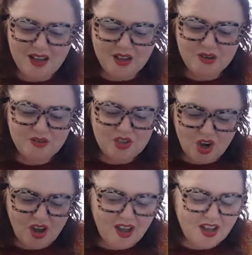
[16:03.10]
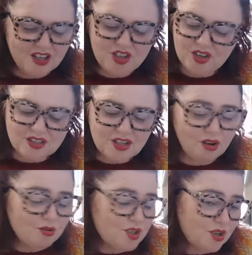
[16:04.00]
I
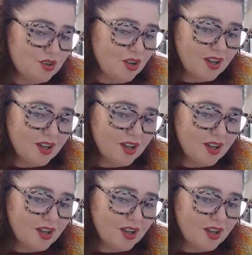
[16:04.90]
told you,